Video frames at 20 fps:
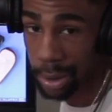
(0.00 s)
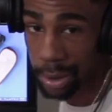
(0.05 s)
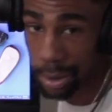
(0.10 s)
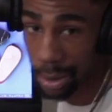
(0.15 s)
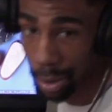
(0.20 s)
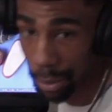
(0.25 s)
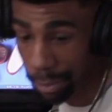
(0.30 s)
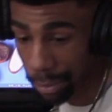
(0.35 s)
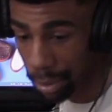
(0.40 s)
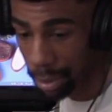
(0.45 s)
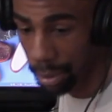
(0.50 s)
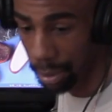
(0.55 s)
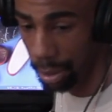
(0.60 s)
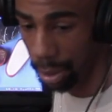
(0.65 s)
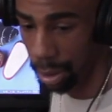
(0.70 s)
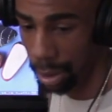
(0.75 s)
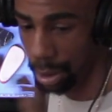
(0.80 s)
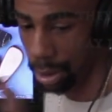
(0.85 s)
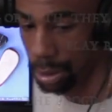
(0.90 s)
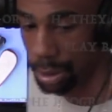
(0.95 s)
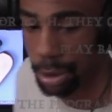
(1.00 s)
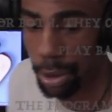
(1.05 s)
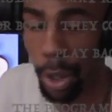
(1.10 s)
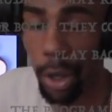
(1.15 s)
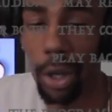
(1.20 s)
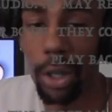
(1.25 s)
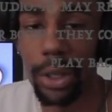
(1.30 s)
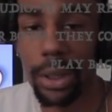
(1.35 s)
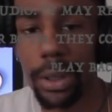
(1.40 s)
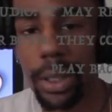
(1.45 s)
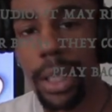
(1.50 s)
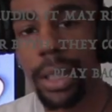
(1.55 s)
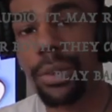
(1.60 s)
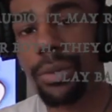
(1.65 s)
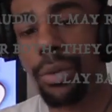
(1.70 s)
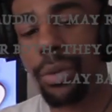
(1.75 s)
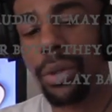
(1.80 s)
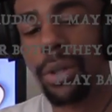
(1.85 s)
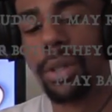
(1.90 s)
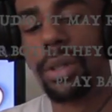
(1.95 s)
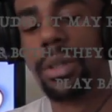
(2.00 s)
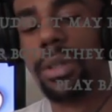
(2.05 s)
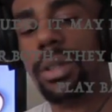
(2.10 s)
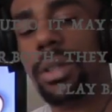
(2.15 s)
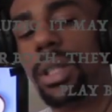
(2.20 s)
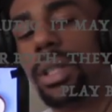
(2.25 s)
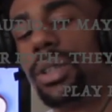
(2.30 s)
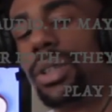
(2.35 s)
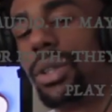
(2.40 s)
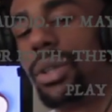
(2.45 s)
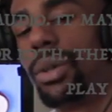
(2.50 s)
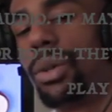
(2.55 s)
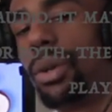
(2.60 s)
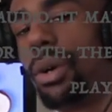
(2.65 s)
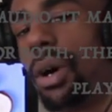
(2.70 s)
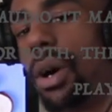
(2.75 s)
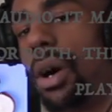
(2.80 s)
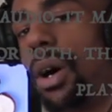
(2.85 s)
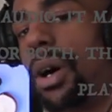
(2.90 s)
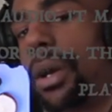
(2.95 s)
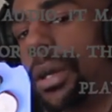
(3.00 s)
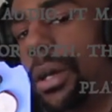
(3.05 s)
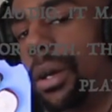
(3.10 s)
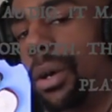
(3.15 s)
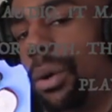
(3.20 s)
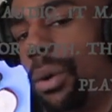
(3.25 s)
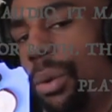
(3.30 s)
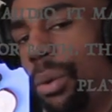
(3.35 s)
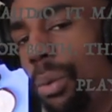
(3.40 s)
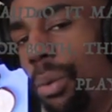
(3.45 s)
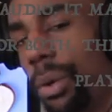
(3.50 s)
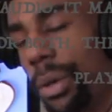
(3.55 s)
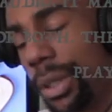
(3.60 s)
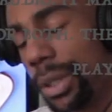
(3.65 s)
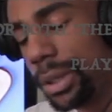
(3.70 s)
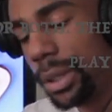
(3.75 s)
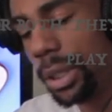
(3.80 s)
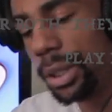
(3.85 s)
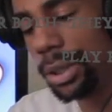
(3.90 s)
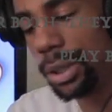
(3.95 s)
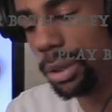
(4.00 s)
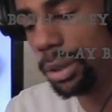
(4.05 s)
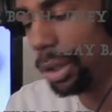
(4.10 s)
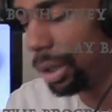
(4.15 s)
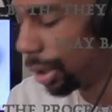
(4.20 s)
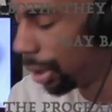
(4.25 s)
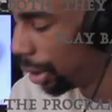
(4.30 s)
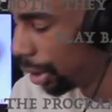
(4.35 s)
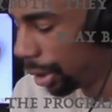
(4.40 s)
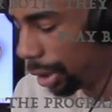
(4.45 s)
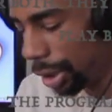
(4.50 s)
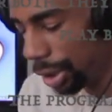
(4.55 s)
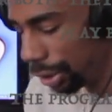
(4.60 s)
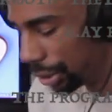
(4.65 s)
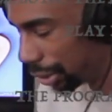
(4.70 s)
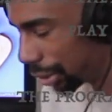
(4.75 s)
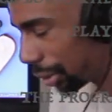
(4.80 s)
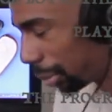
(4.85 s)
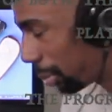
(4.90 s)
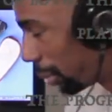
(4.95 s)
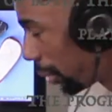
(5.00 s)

is different. DAW stands for Digital Audio Workstation. It's just the